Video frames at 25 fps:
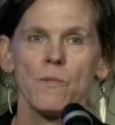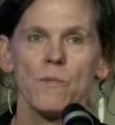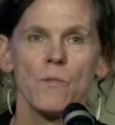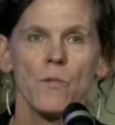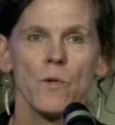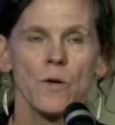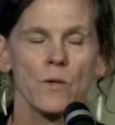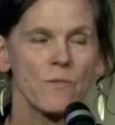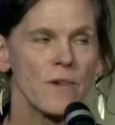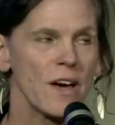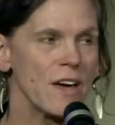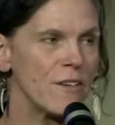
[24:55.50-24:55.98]

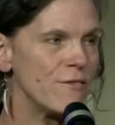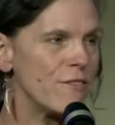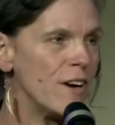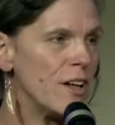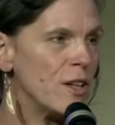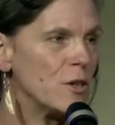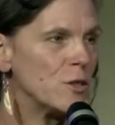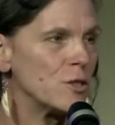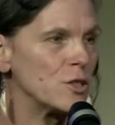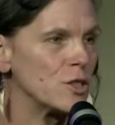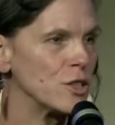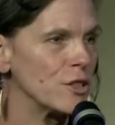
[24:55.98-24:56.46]
with my
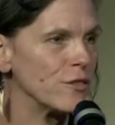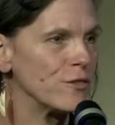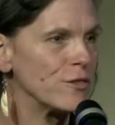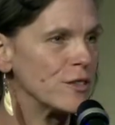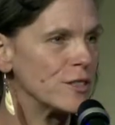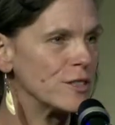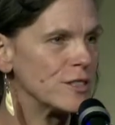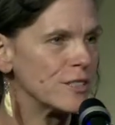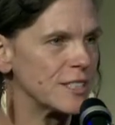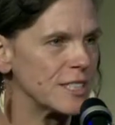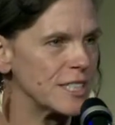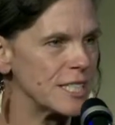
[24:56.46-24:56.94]
fellow
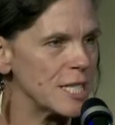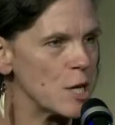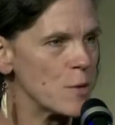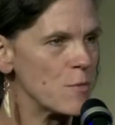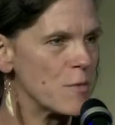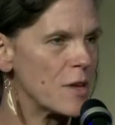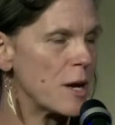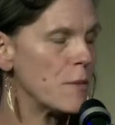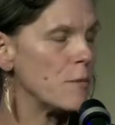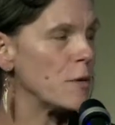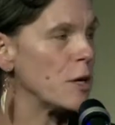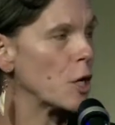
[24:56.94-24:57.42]
surfers, the team
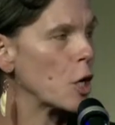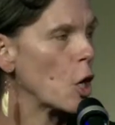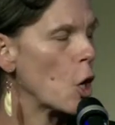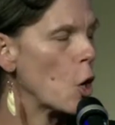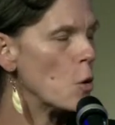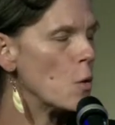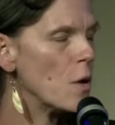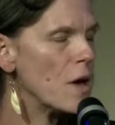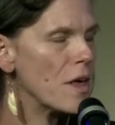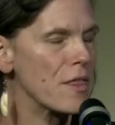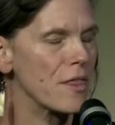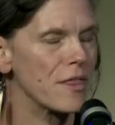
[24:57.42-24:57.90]
that I'm going to
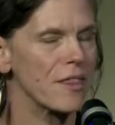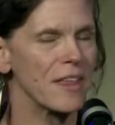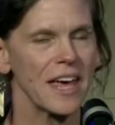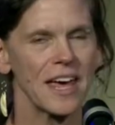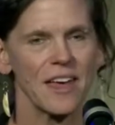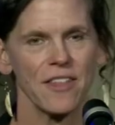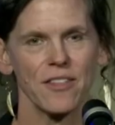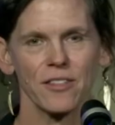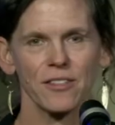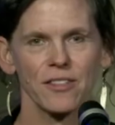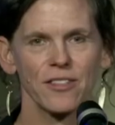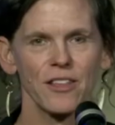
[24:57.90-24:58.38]
go with,
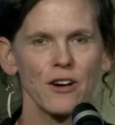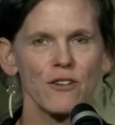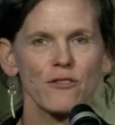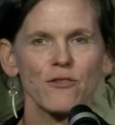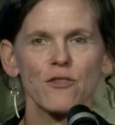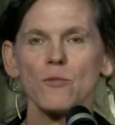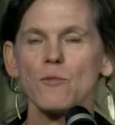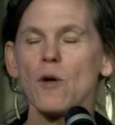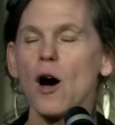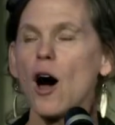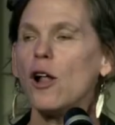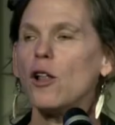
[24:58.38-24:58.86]
and they're
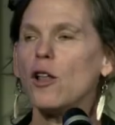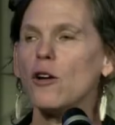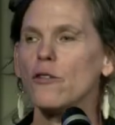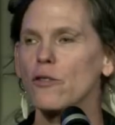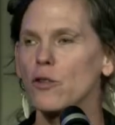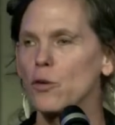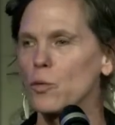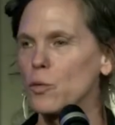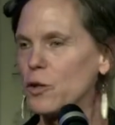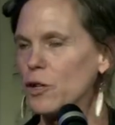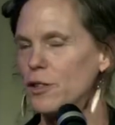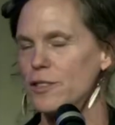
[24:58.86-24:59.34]
from all over
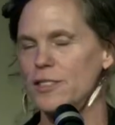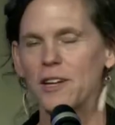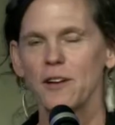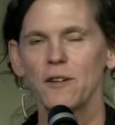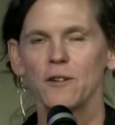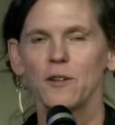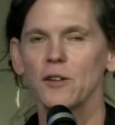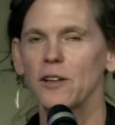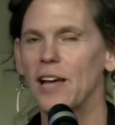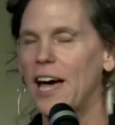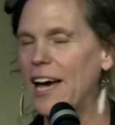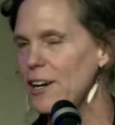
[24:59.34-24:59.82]
the world.
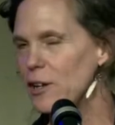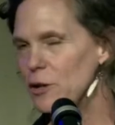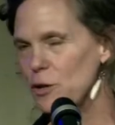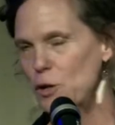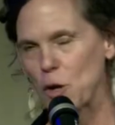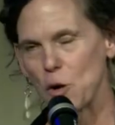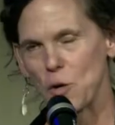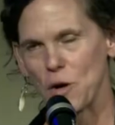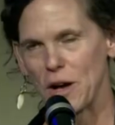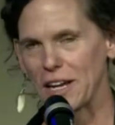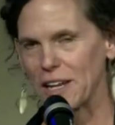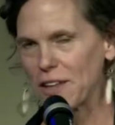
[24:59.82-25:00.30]
I don't
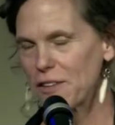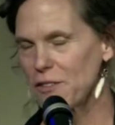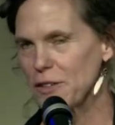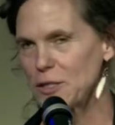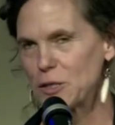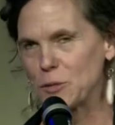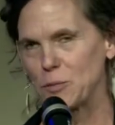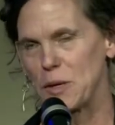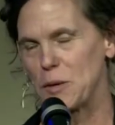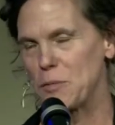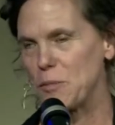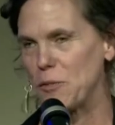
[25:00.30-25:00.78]
know any of
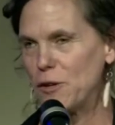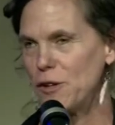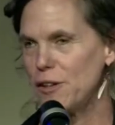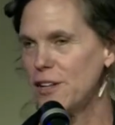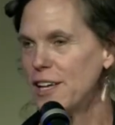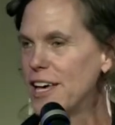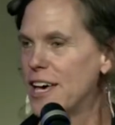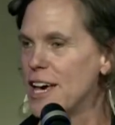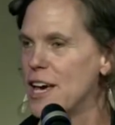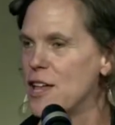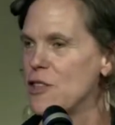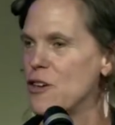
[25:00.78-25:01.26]
these people.
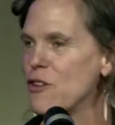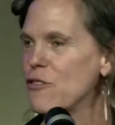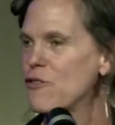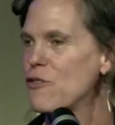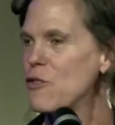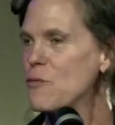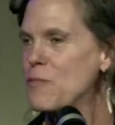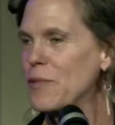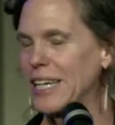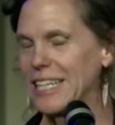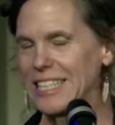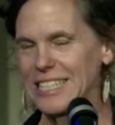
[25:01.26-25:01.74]
They're
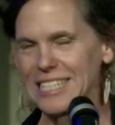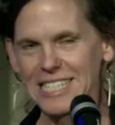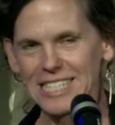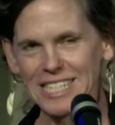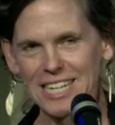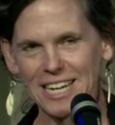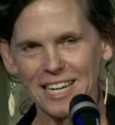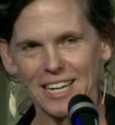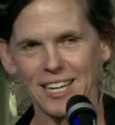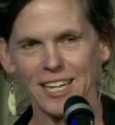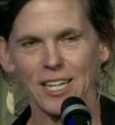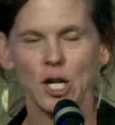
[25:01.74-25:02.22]
from
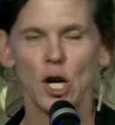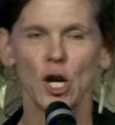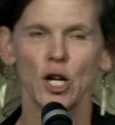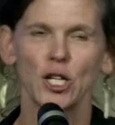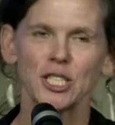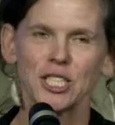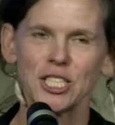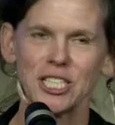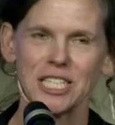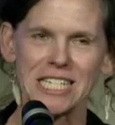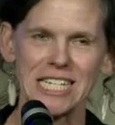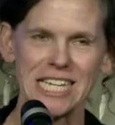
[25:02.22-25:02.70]
India and
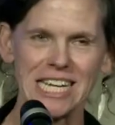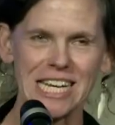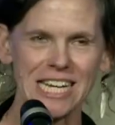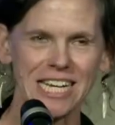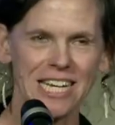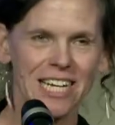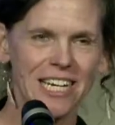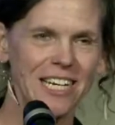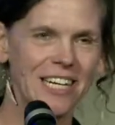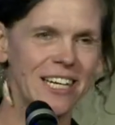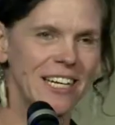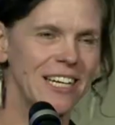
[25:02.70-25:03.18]

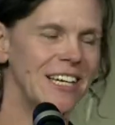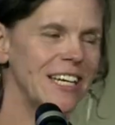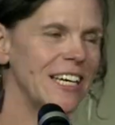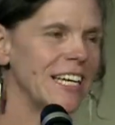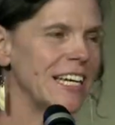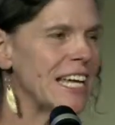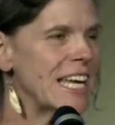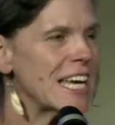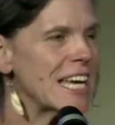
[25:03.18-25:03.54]
Argentina and